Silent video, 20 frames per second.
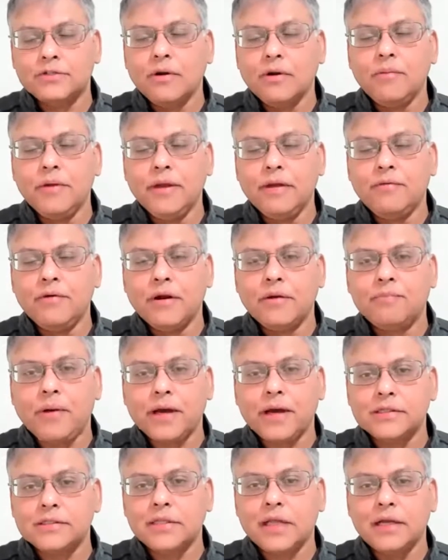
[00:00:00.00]
will be where
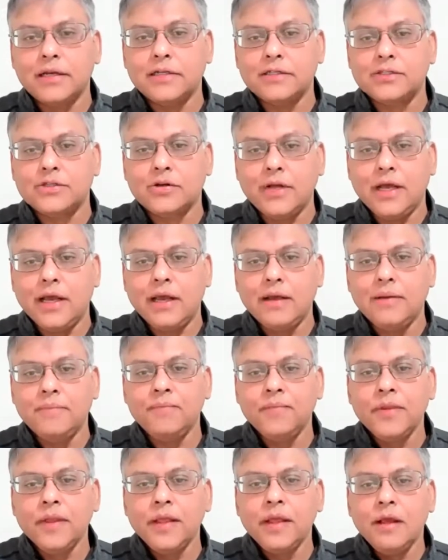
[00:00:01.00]
Pakistan is today,
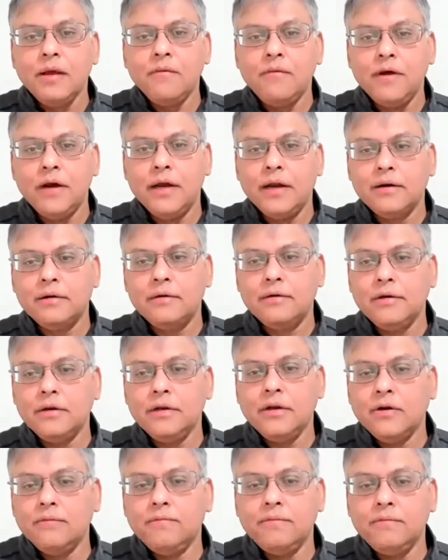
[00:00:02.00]
where
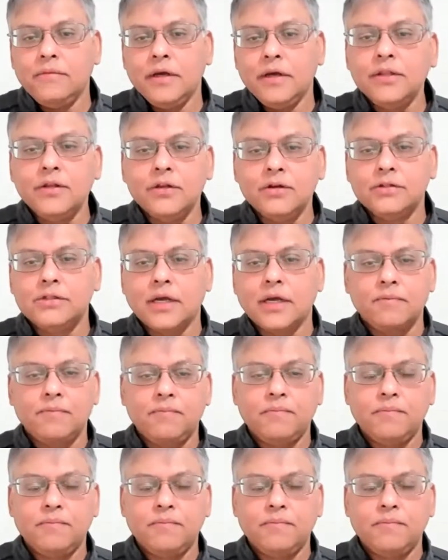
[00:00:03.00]
Hindus are